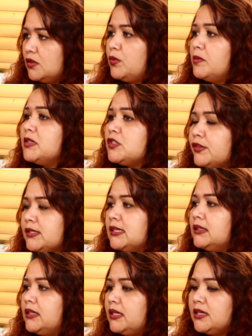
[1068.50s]
The right. women's uh,
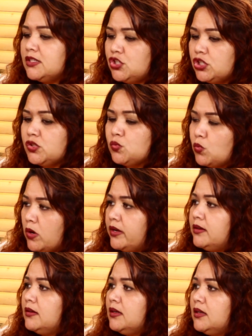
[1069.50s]
facility is just one
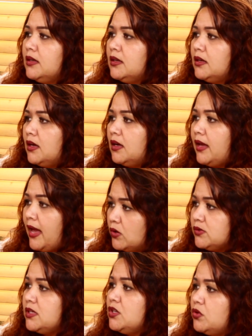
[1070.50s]
uh,
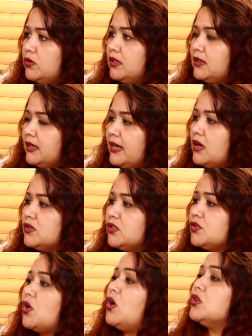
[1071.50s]
housing unit that
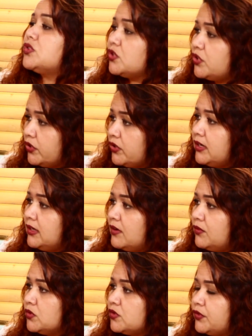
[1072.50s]
houses all security
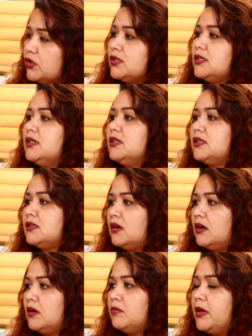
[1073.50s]
levels versus
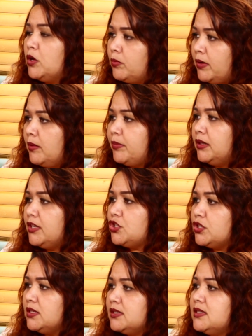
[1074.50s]
our male
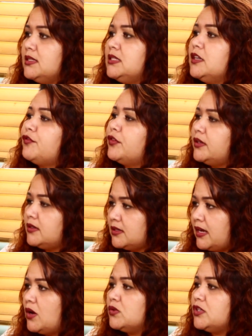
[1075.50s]
population is in different
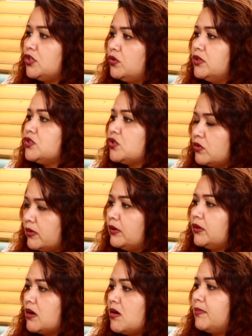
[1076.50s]
housing units throughout
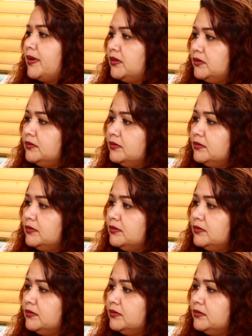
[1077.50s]
the compound.